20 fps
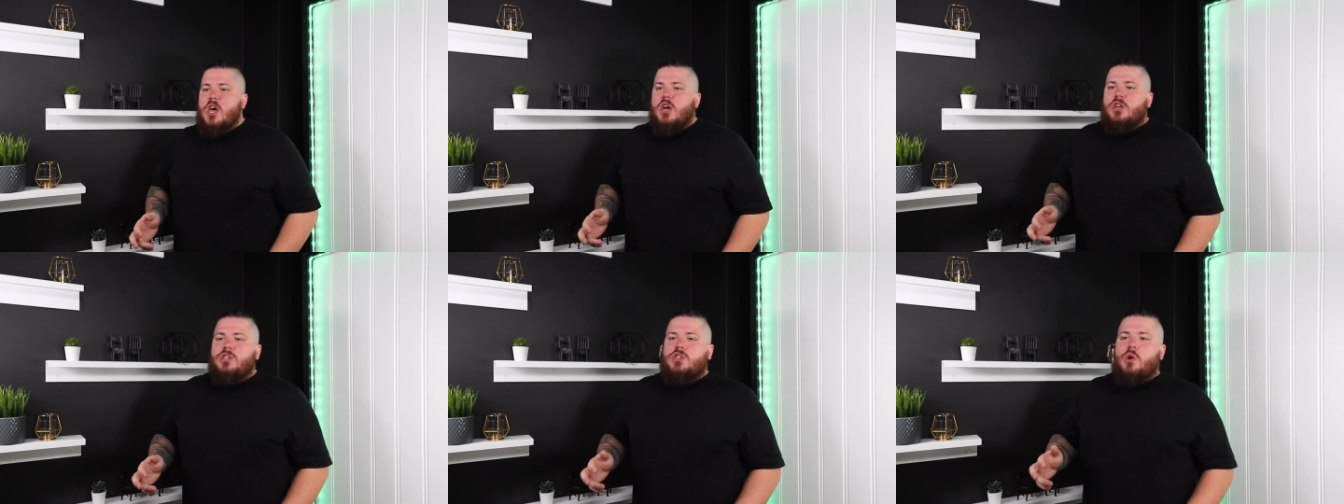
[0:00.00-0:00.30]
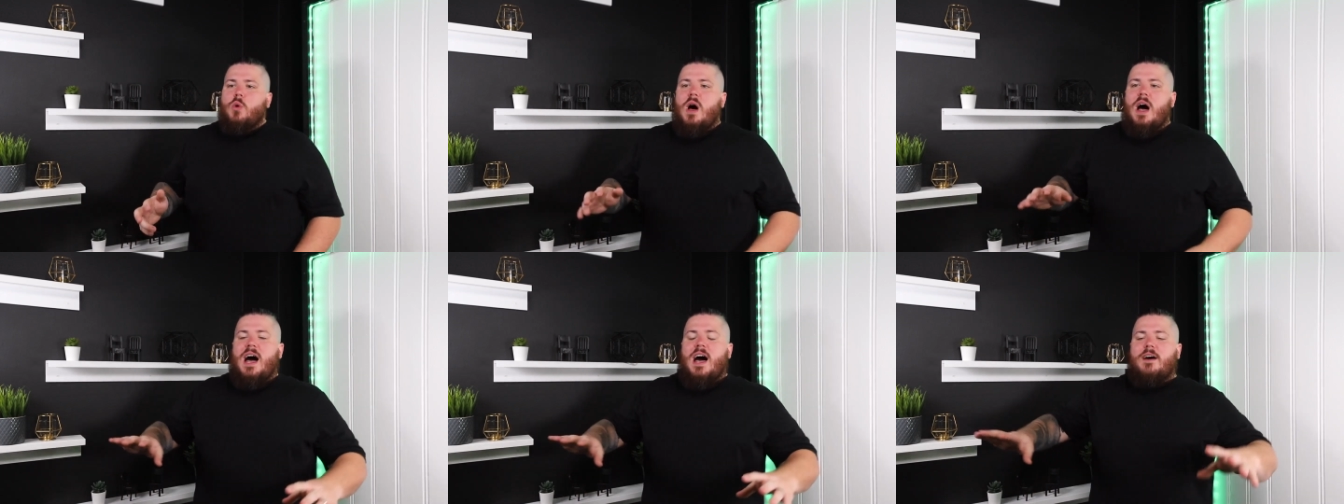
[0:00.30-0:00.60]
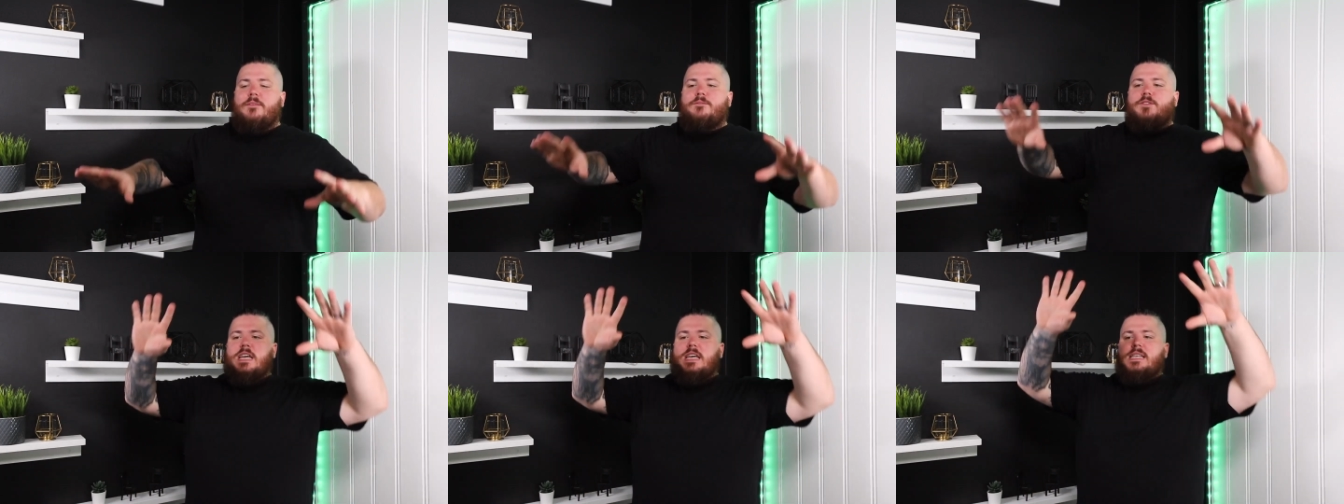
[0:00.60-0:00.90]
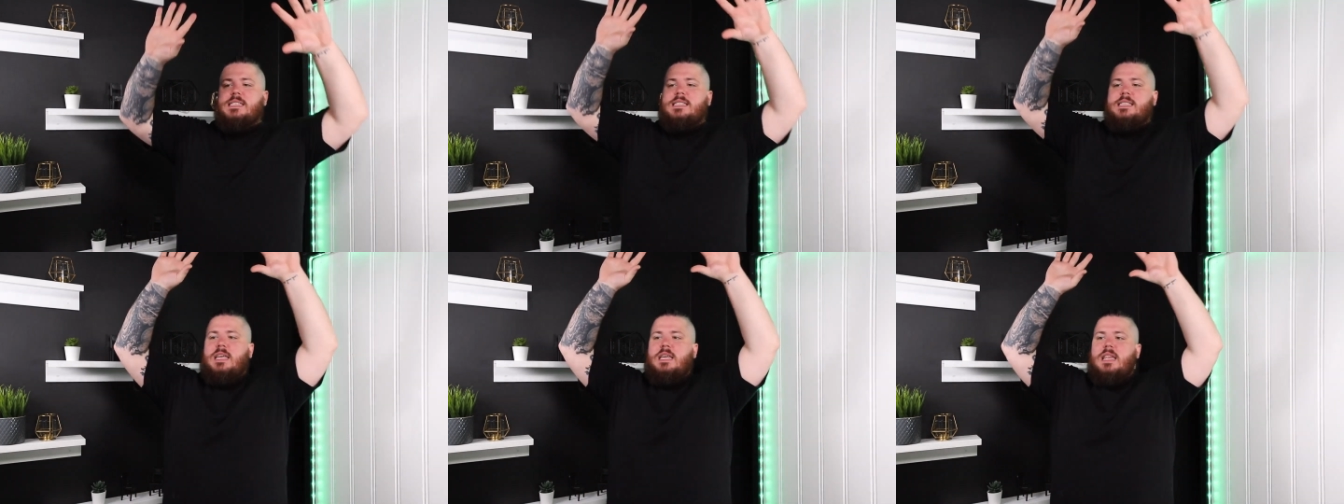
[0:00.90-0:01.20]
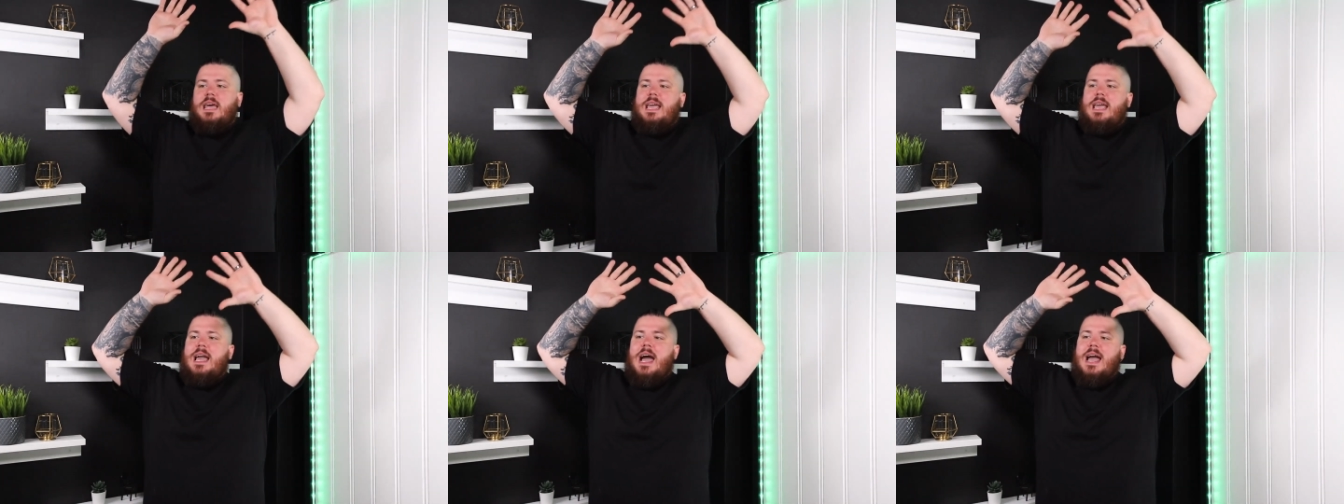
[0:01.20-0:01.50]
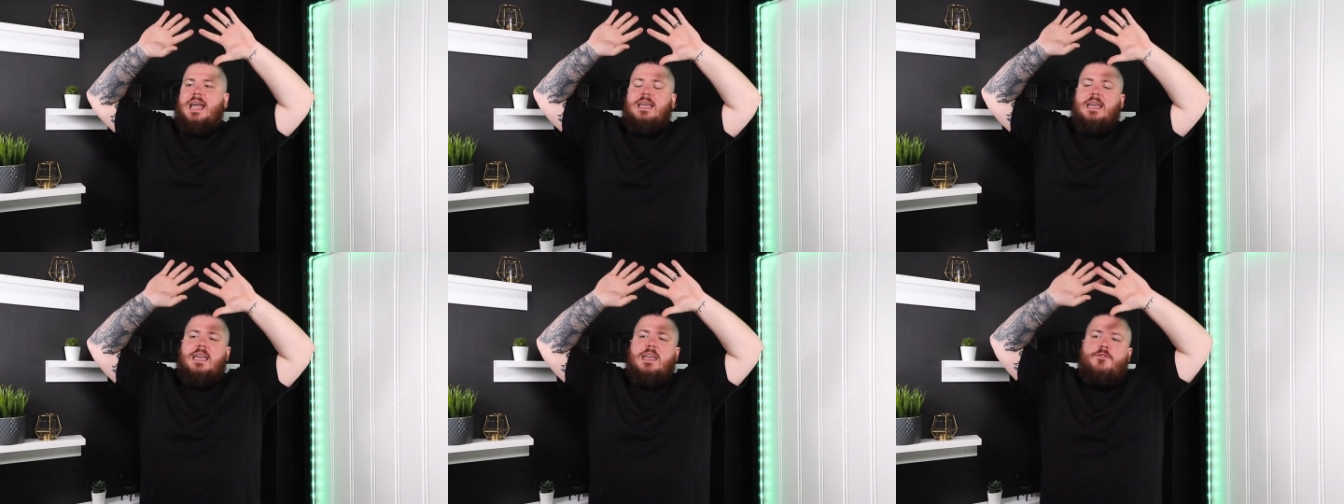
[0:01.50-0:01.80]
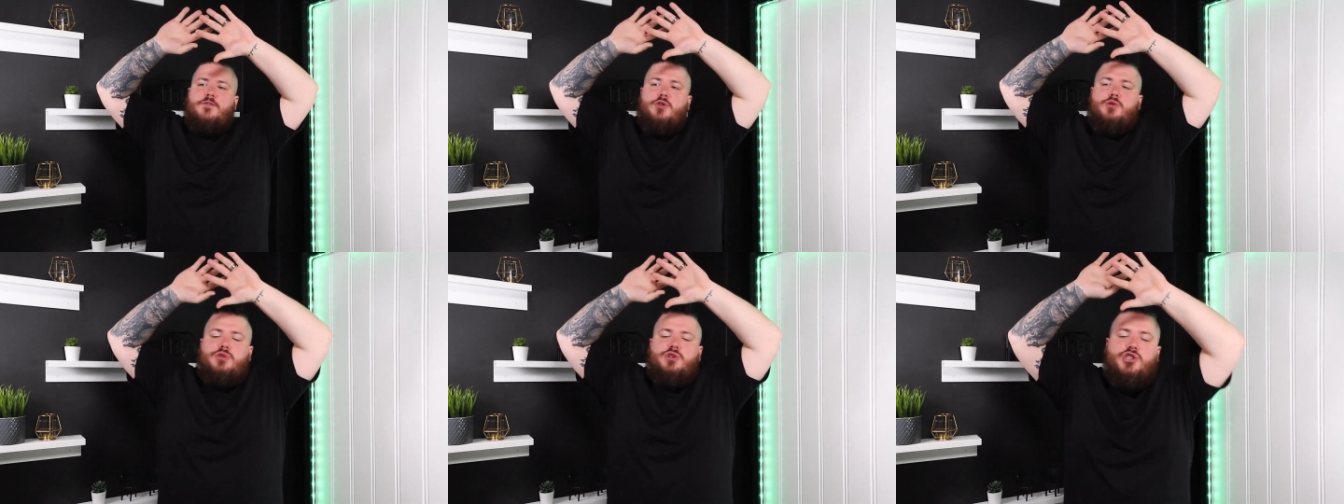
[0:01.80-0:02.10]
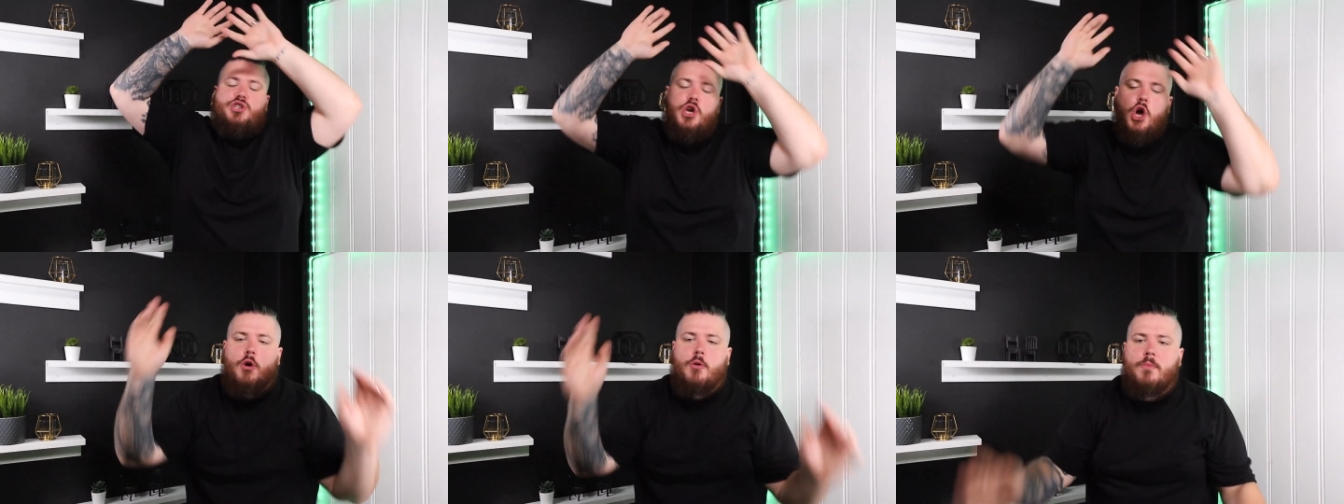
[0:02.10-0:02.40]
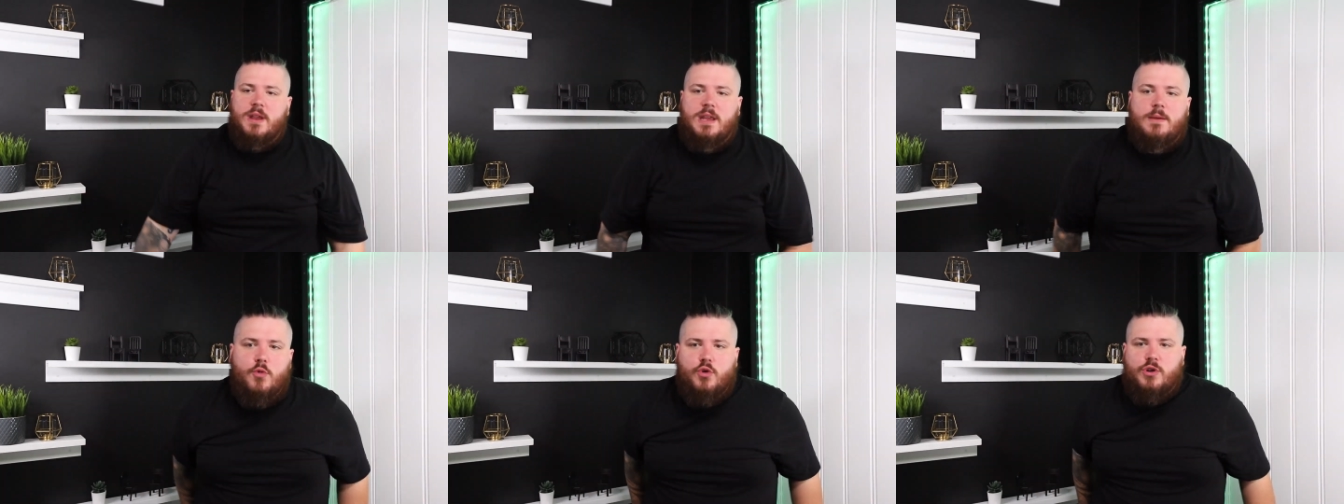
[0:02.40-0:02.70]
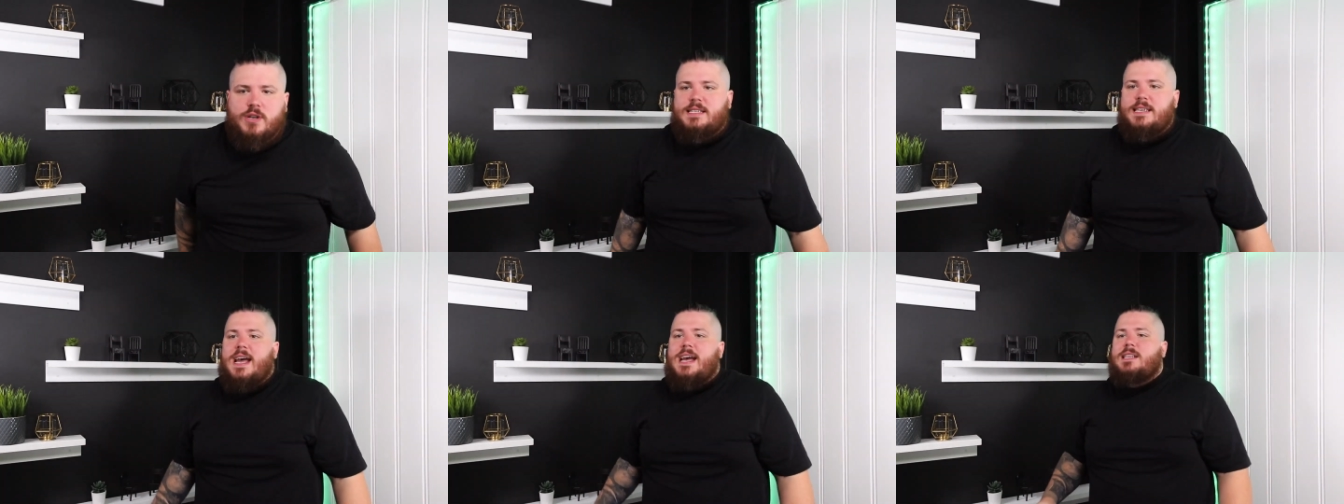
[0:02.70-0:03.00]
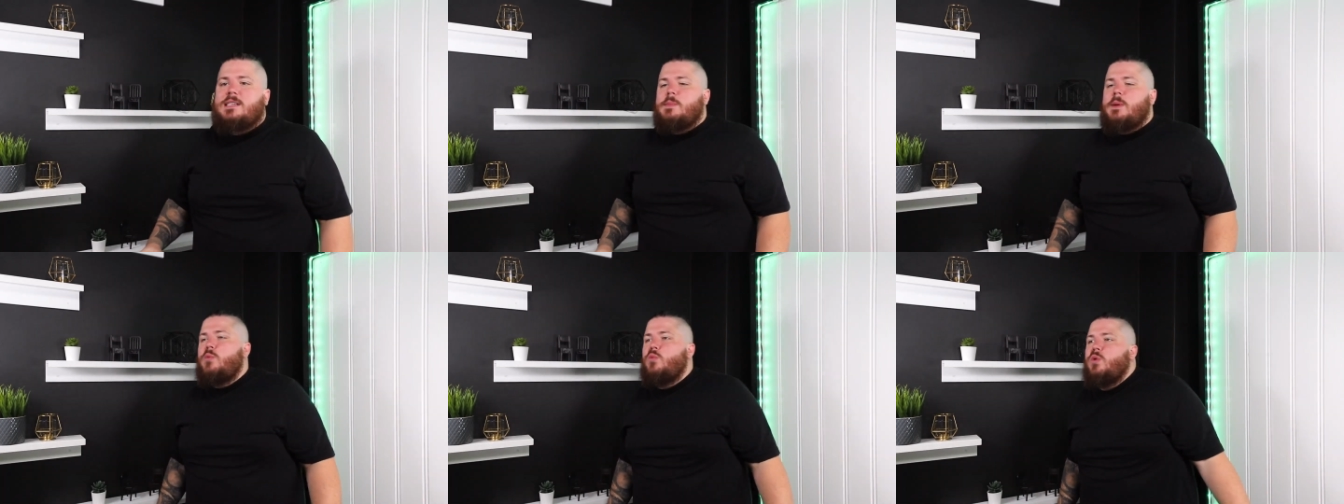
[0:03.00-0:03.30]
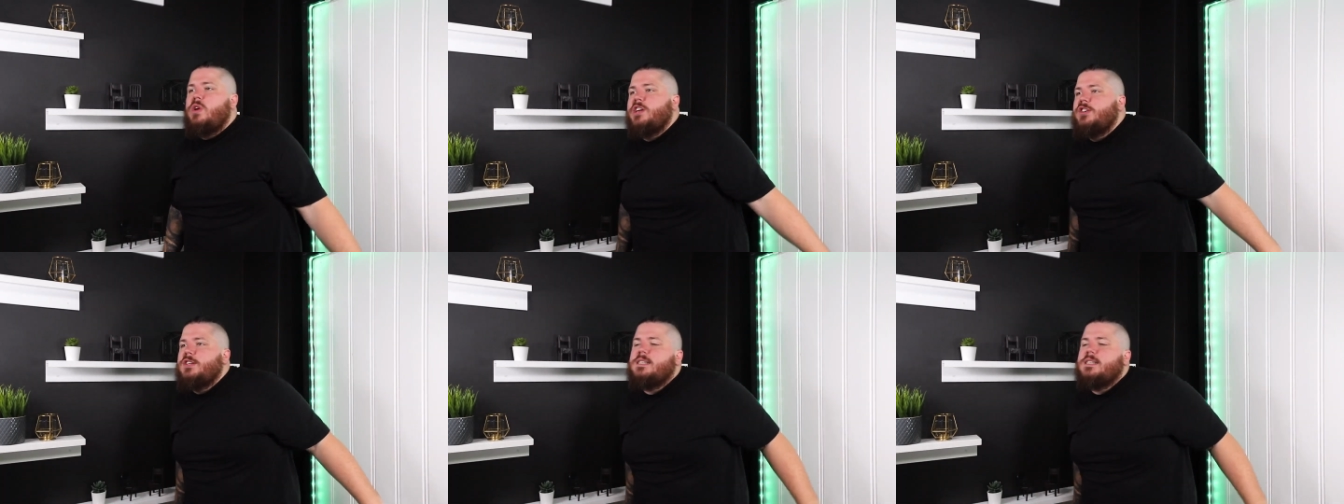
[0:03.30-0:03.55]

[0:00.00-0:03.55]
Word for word: So obviously, like, I could give you so many more stats. Maybe we could